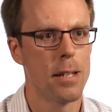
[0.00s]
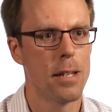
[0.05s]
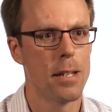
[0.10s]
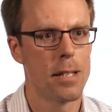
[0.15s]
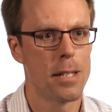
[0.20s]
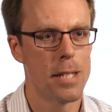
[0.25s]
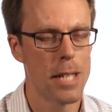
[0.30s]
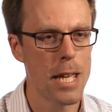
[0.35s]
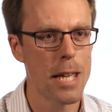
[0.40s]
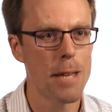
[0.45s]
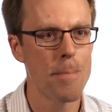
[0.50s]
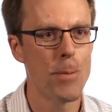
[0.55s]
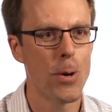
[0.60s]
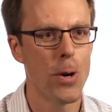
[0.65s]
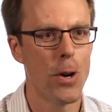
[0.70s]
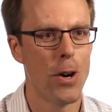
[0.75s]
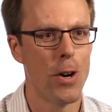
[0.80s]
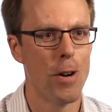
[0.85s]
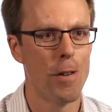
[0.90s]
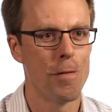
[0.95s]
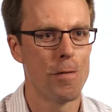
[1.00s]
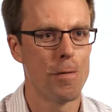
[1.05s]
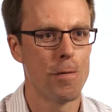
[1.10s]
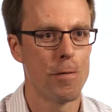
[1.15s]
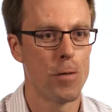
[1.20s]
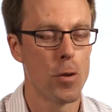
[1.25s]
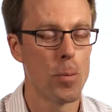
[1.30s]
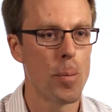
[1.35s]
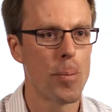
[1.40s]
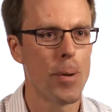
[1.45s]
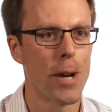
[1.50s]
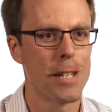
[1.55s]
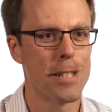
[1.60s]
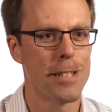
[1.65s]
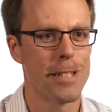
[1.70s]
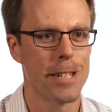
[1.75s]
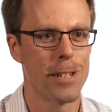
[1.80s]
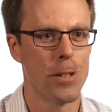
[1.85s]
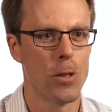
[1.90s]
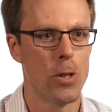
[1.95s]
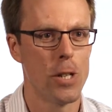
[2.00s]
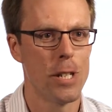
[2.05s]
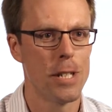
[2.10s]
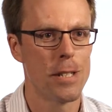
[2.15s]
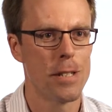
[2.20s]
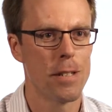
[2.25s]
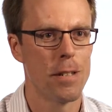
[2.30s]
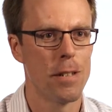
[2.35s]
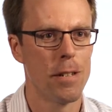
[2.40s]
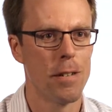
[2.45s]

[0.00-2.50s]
a team of former practicing lawyers,